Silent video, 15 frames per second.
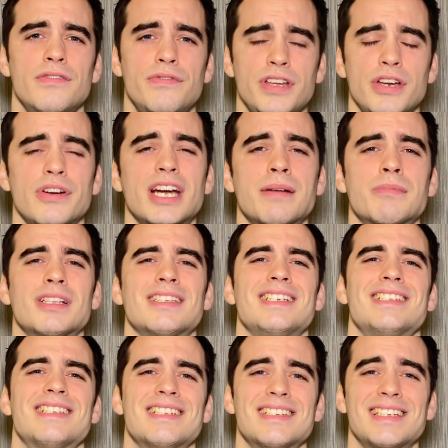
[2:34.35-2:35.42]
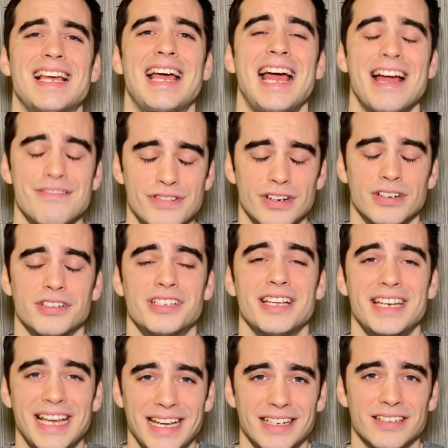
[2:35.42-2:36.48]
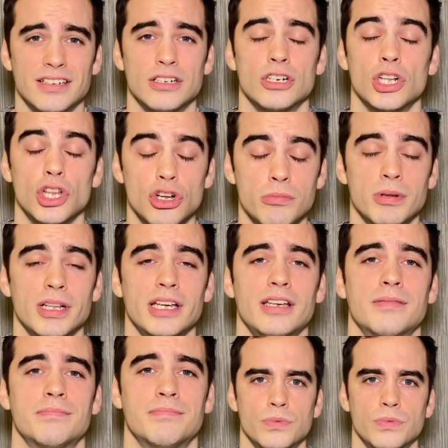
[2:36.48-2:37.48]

video game releases ever to date, globally.